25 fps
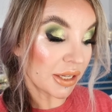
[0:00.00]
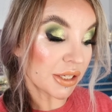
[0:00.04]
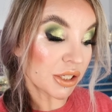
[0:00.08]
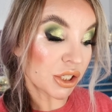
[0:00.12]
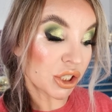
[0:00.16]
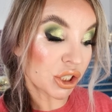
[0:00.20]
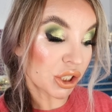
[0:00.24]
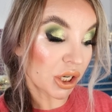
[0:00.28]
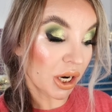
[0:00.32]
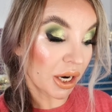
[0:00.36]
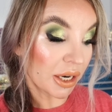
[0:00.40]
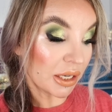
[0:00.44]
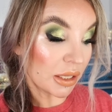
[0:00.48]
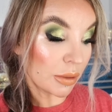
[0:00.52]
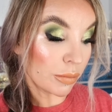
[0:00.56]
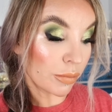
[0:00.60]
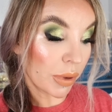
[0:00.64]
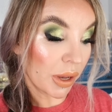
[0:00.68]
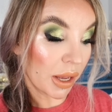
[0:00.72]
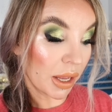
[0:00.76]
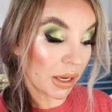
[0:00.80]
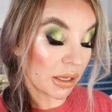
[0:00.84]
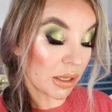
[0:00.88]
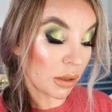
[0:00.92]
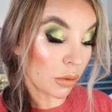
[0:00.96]
is Shiny
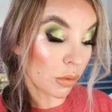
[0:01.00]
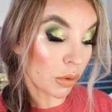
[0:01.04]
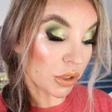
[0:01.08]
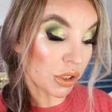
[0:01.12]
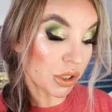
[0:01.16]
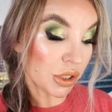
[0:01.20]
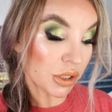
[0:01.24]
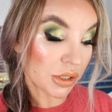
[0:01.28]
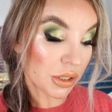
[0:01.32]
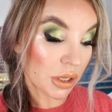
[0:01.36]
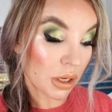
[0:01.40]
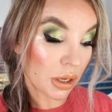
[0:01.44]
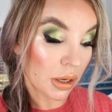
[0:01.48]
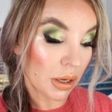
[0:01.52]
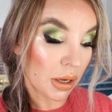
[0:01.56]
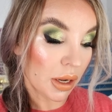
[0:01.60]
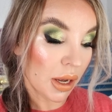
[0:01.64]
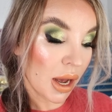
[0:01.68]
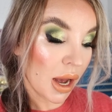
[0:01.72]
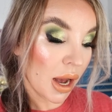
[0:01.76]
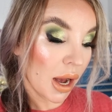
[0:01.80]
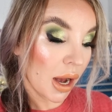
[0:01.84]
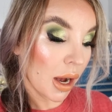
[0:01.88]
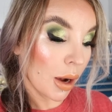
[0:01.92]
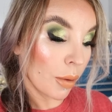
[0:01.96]
Penny, which is a,
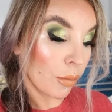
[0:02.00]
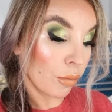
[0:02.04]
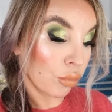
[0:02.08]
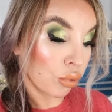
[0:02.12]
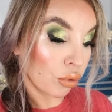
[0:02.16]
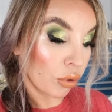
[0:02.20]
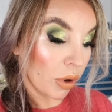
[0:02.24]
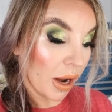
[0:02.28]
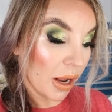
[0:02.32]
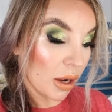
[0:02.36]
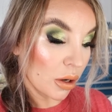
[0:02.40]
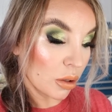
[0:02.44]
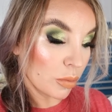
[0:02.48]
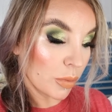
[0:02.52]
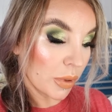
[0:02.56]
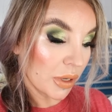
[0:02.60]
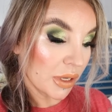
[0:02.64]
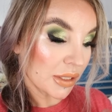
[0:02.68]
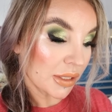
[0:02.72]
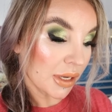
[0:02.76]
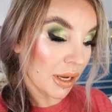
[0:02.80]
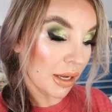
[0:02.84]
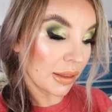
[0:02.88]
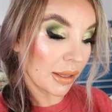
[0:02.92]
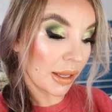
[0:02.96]
a brown, but
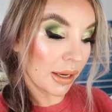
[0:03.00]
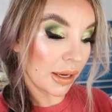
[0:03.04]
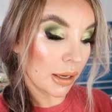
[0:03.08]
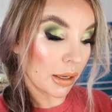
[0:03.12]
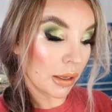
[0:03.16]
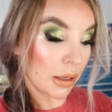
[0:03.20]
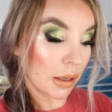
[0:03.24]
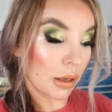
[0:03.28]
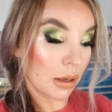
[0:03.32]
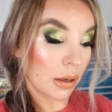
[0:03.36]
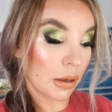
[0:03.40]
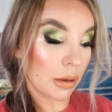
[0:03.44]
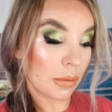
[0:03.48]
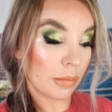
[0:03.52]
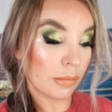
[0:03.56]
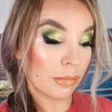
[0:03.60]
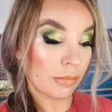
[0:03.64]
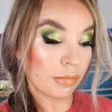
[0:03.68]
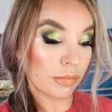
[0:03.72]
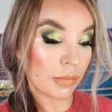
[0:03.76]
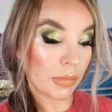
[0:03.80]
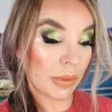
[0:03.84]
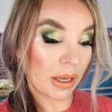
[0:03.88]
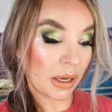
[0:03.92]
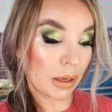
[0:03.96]
it's got like a
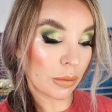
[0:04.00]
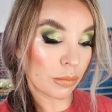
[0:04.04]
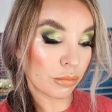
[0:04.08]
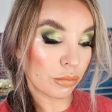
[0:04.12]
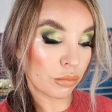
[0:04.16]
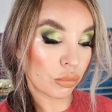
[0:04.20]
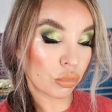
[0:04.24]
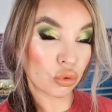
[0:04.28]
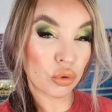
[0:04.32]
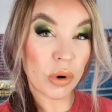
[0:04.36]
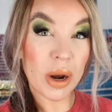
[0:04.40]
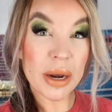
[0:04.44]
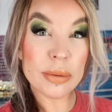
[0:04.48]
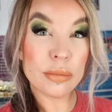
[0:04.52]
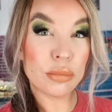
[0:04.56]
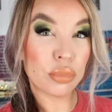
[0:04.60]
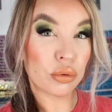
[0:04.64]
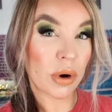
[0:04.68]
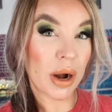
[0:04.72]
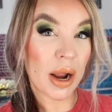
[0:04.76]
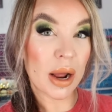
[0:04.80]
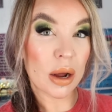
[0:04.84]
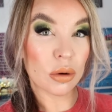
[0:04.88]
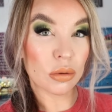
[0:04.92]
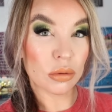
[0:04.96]
um, like a
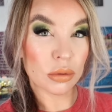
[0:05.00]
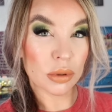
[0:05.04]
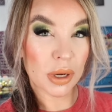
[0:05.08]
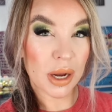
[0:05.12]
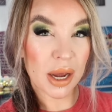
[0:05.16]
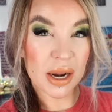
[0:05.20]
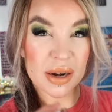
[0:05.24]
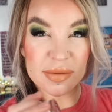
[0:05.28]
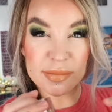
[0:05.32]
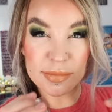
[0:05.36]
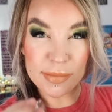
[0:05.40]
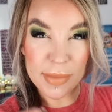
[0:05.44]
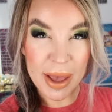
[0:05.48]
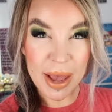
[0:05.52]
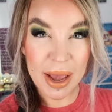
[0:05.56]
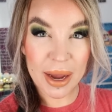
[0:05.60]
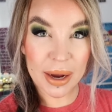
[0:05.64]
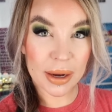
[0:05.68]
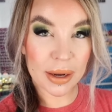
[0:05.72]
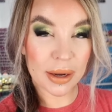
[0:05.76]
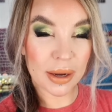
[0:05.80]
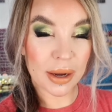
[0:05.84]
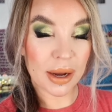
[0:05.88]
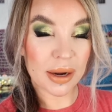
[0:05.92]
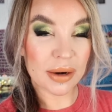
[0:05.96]
red-brown kind of
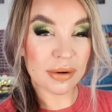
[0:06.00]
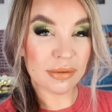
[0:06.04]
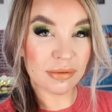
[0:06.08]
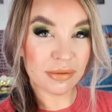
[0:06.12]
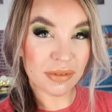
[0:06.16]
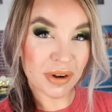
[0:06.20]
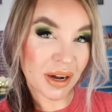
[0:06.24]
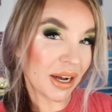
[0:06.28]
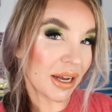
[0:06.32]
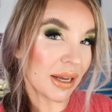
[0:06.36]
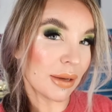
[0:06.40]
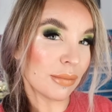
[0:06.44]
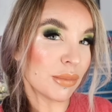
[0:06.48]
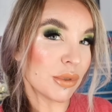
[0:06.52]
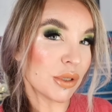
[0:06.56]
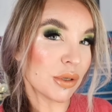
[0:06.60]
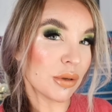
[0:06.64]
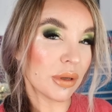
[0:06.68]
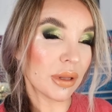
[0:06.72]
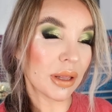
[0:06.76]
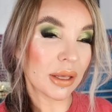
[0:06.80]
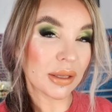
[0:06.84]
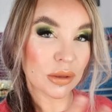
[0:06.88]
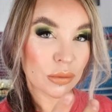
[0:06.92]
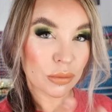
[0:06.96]
MAC kind of vibe to
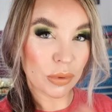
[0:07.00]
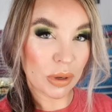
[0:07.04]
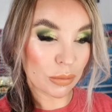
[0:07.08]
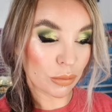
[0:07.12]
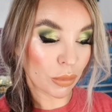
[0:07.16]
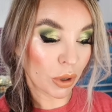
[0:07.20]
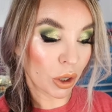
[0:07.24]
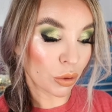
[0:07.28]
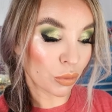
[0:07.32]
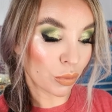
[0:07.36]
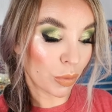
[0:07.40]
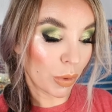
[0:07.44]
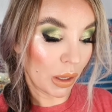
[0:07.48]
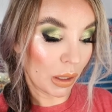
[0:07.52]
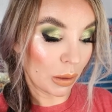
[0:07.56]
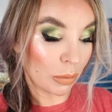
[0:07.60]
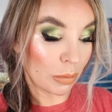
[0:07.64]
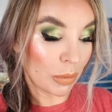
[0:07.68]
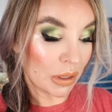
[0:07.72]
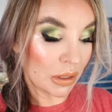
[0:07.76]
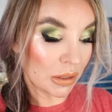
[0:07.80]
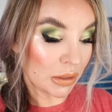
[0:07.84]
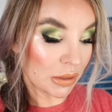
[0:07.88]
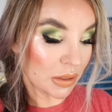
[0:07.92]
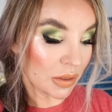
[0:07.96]
it, like the red-brown
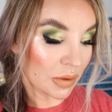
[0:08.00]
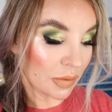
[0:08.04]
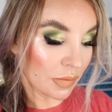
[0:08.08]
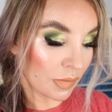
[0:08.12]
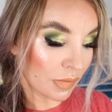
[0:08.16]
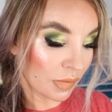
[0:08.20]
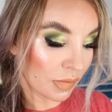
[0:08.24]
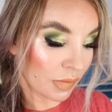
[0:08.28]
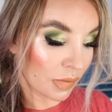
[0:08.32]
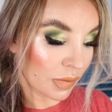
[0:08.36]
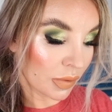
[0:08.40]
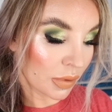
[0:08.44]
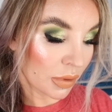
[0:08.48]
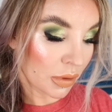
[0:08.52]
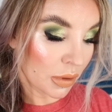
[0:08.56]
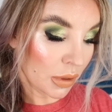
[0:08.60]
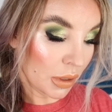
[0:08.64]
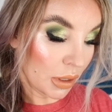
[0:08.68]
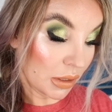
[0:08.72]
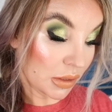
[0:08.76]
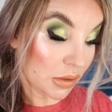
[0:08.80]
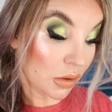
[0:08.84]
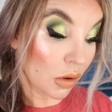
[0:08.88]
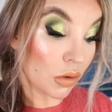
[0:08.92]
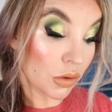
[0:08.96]
pigment.
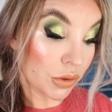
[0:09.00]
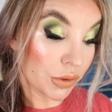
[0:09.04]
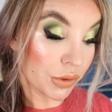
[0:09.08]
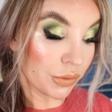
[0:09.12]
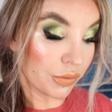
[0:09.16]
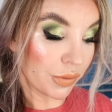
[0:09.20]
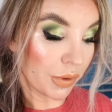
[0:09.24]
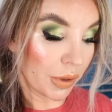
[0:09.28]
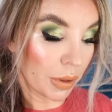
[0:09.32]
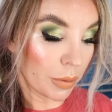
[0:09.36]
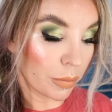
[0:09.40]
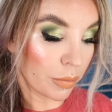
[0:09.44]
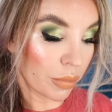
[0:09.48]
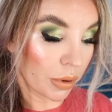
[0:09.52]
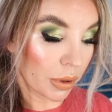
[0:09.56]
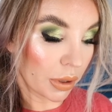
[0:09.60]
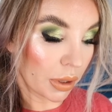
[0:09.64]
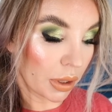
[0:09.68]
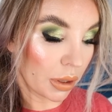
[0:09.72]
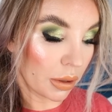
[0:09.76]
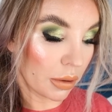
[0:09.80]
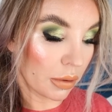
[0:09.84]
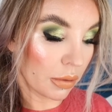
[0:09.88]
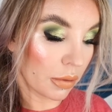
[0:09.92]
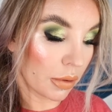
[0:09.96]
It's also very
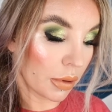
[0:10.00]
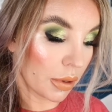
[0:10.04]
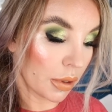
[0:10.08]
pretty.